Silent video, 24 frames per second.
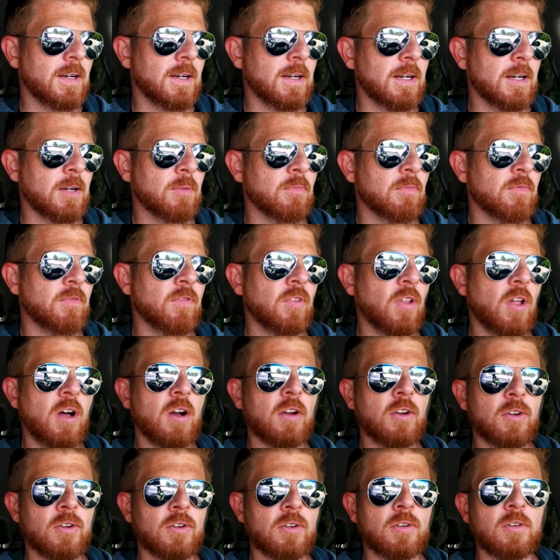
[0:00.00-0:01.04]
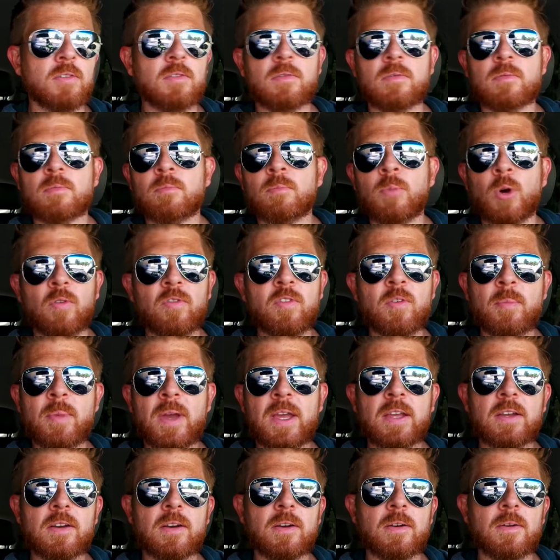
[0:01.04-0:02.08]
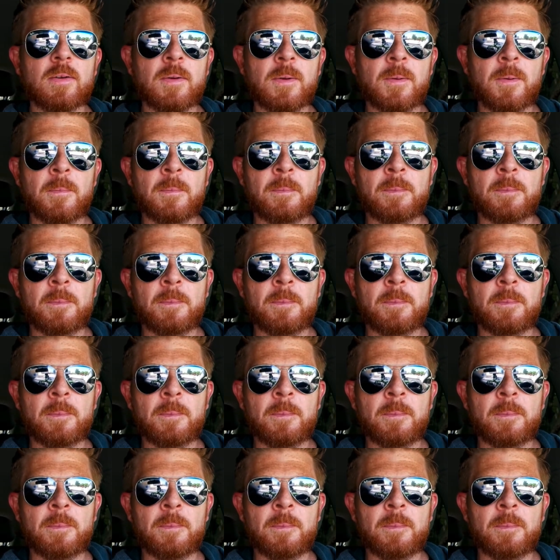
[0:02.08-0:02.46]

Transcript: vlogger, movie maker,